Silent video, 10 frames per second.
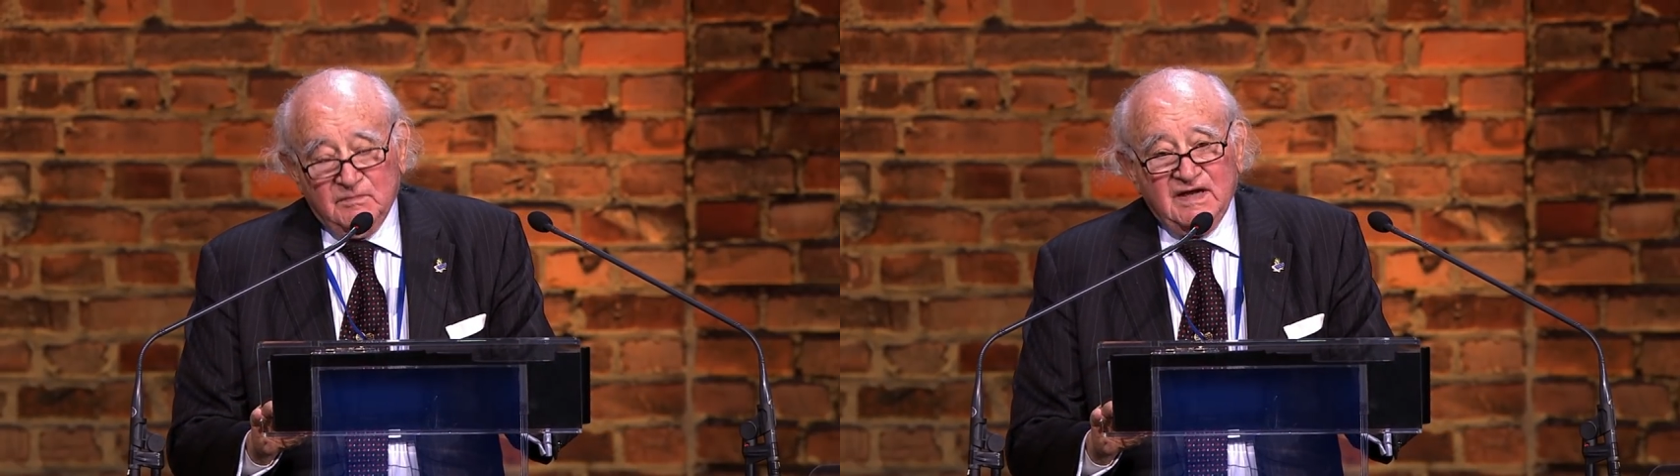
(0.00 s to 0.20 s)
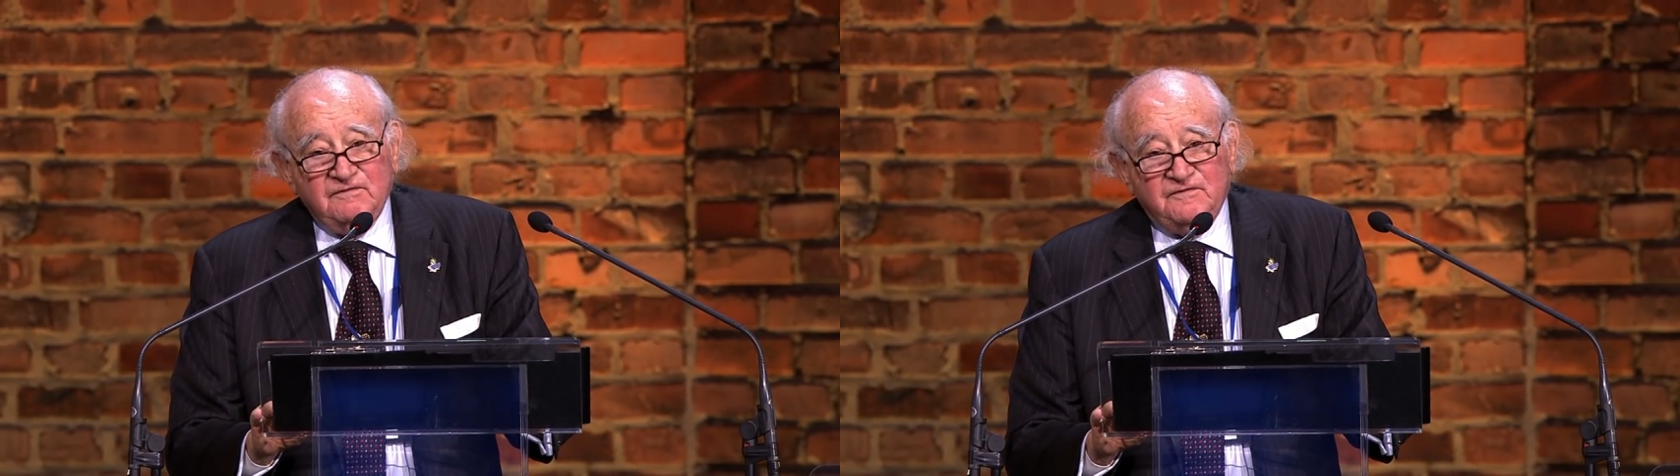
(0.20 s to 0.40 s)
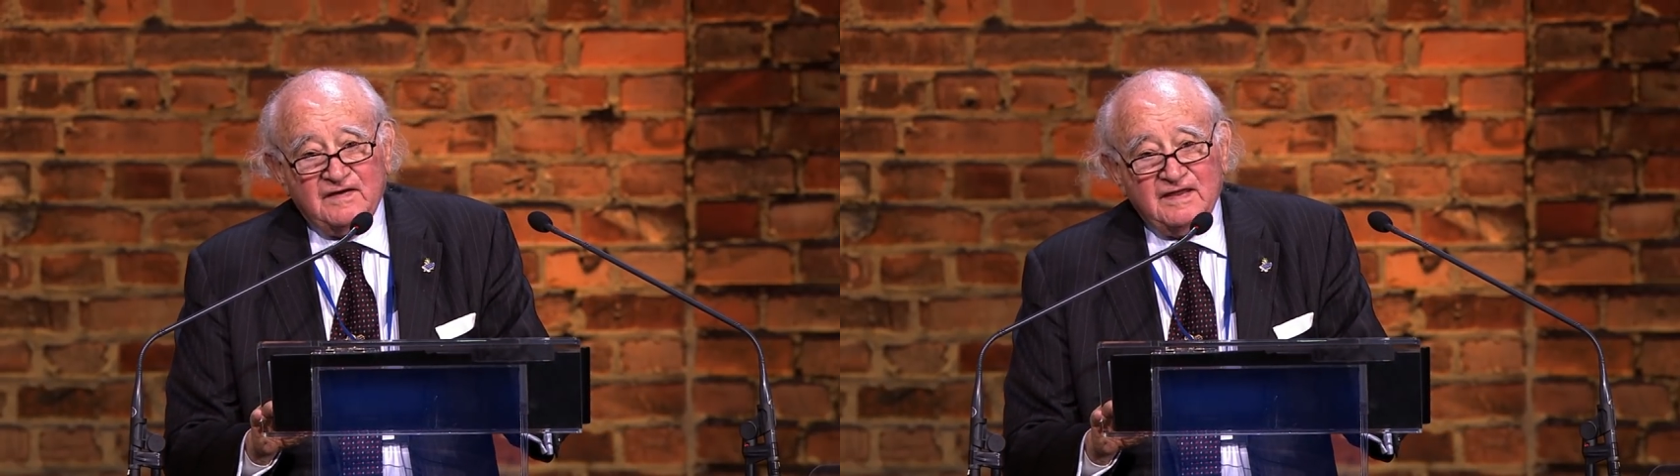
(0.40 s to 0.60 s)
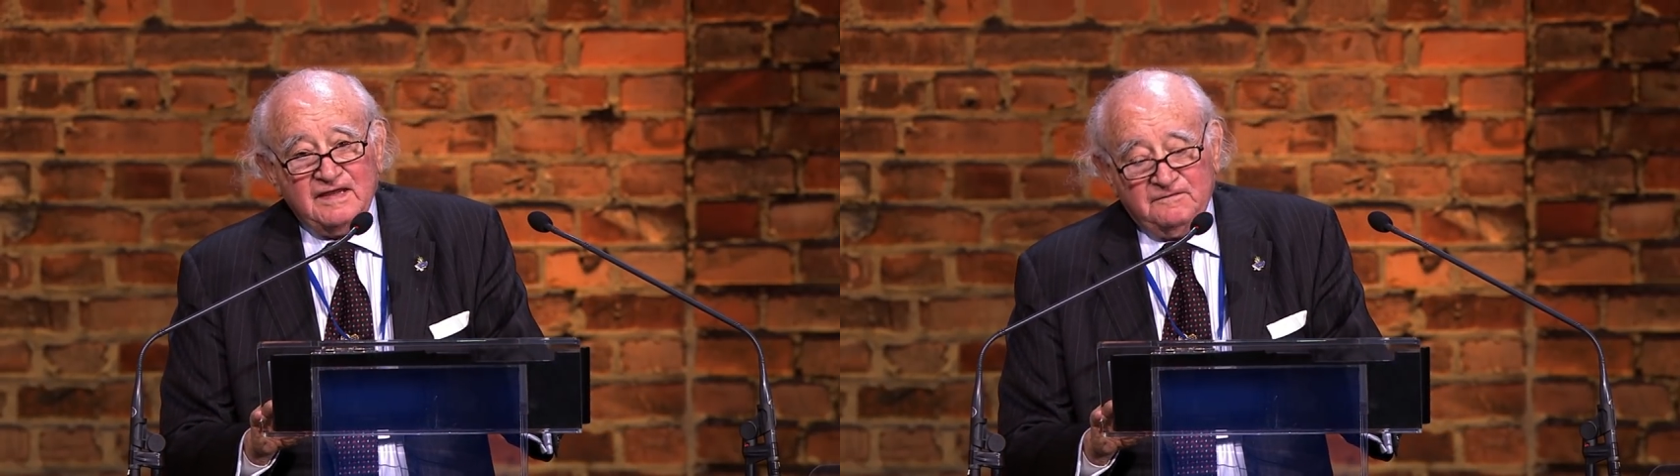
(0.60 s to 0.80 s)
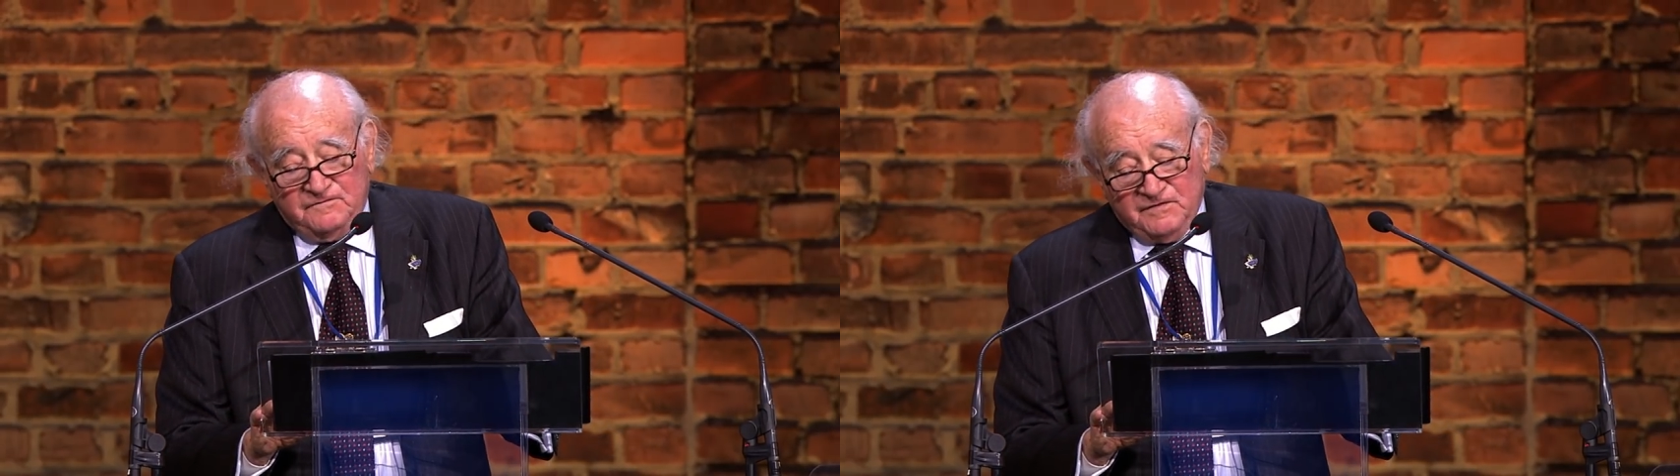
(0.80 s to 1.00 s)
my
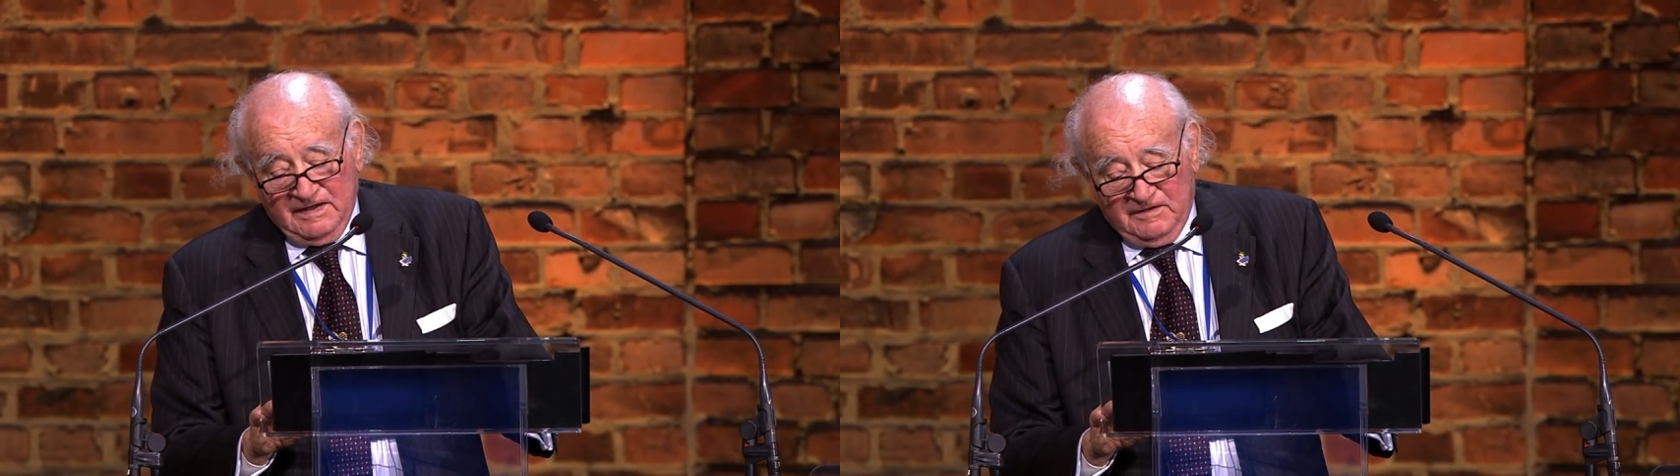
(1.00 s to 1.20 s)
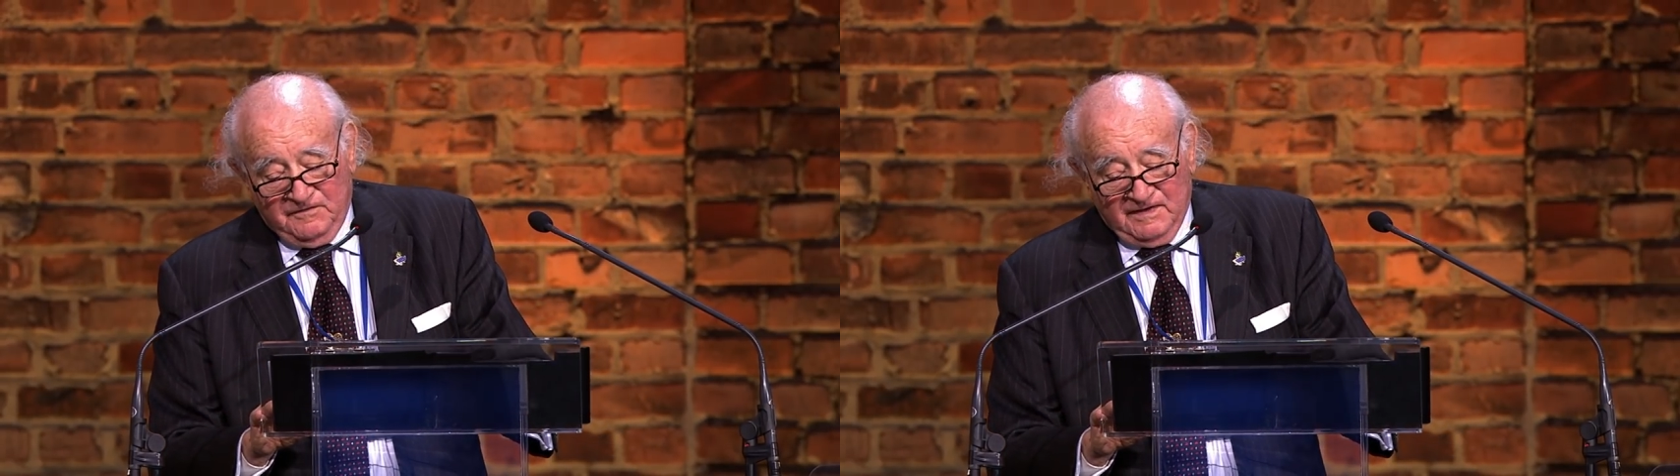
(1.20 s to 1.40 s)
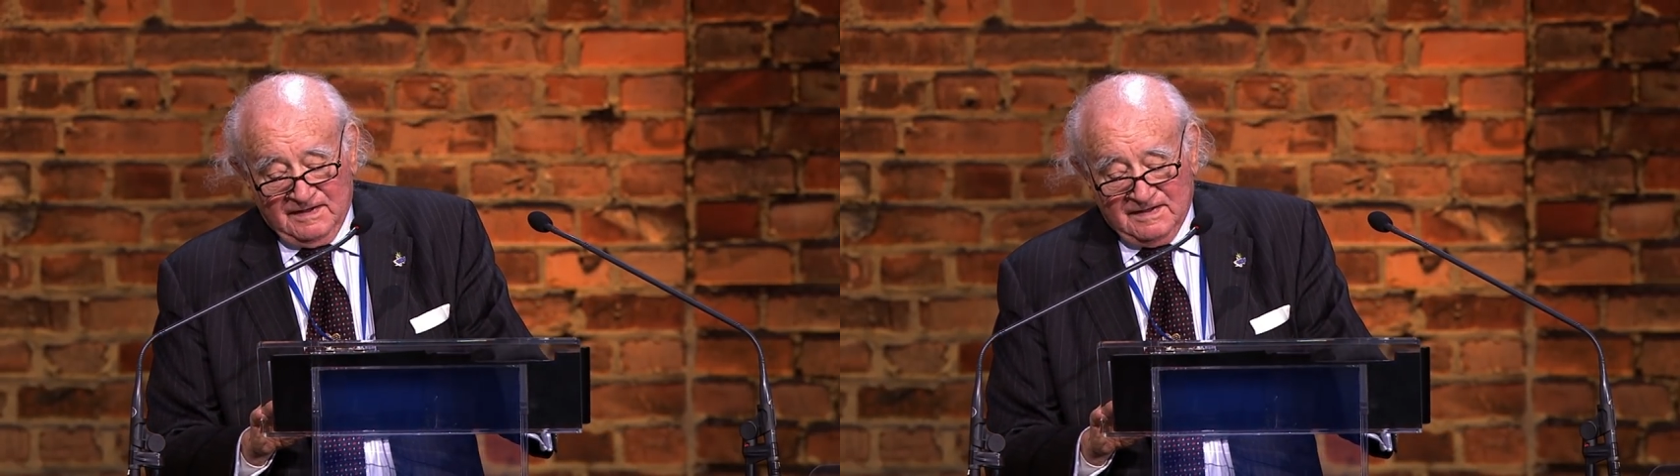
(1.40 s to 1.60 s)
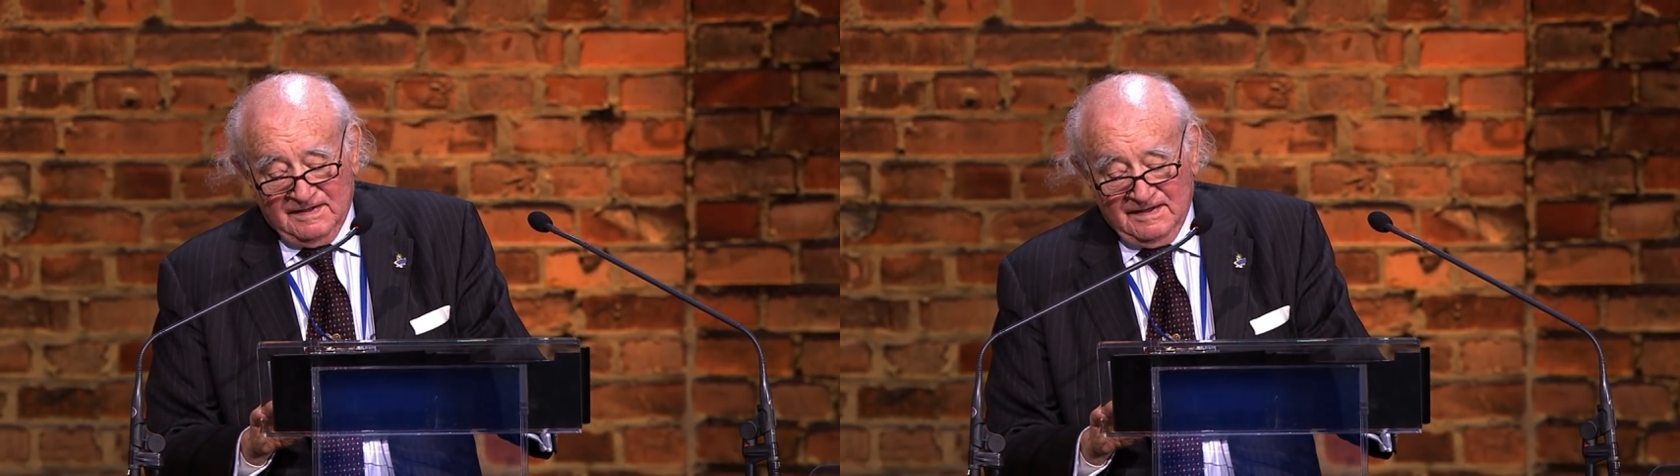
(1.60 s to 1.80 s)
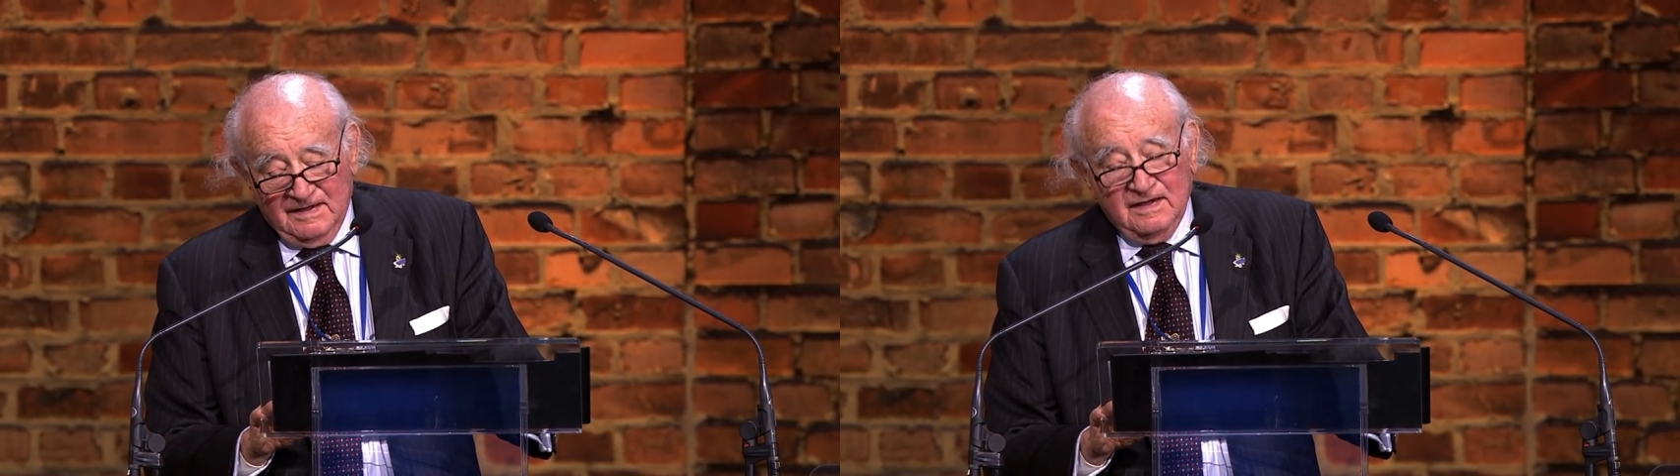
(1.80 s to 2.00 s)
father
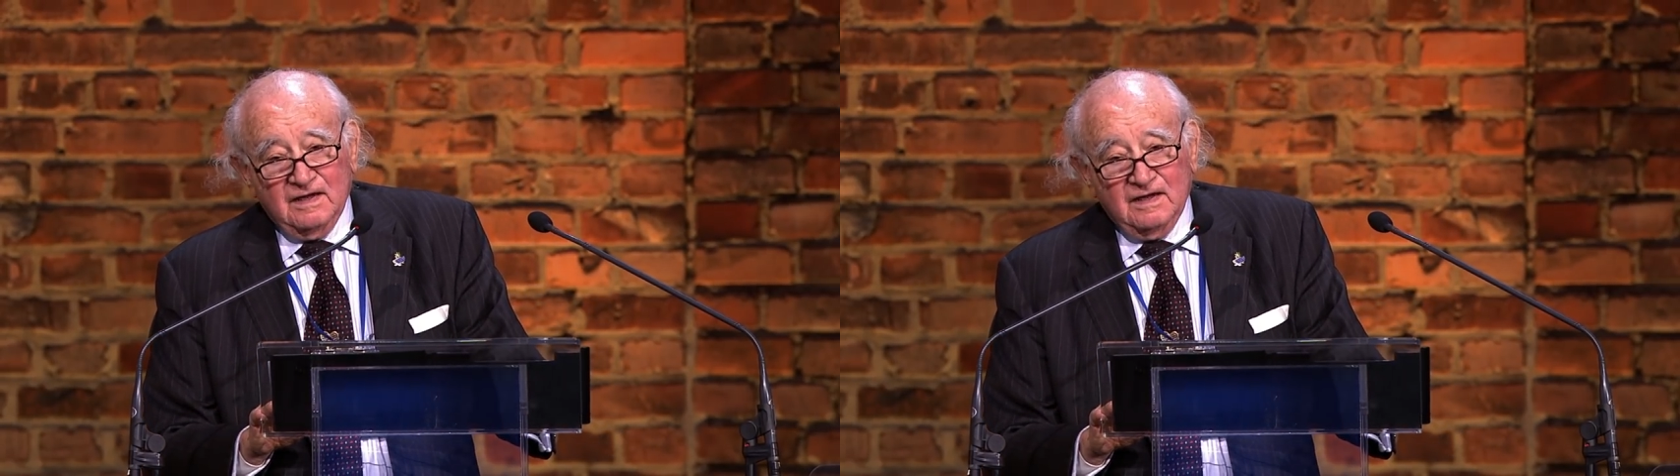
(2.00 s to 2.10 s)
frequently